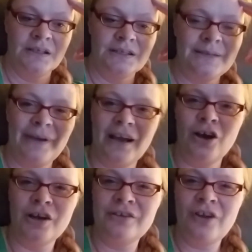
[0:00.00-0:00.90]
did my
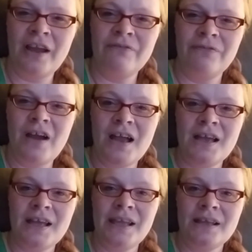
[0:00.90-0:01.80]
hard drive
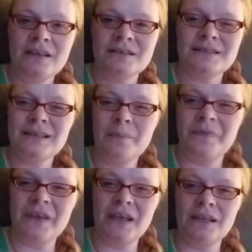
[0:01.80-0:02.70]
fry?
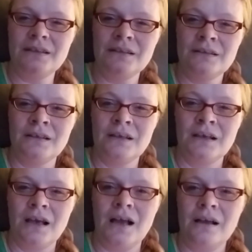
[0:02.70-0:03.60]
Something.
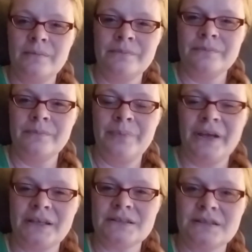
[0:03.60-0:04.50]

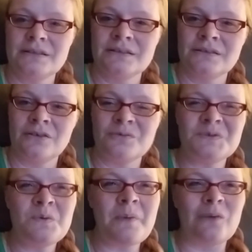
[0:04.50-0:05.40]
But or it
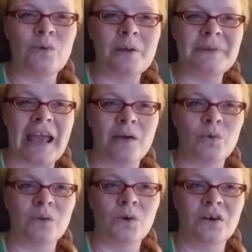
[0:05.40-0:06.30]
was when my webcam
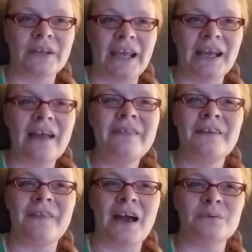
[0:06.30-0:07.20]
went wonky. I
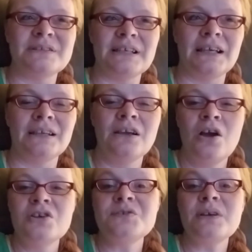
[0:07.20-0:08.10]
think that was it.
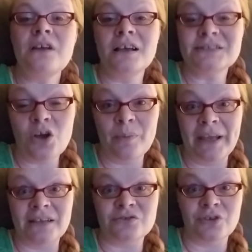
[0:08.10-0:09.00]
So I lost all my
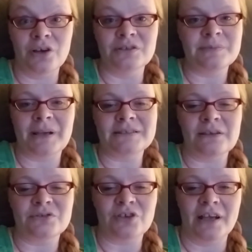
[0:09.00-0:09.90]
intros because I
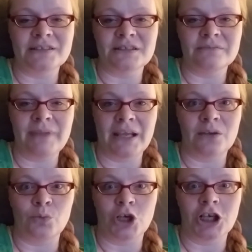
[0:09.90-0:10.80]
was trying to make
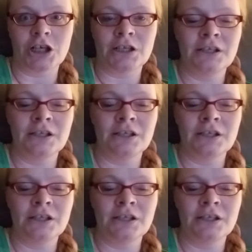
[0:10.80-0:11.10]
it work.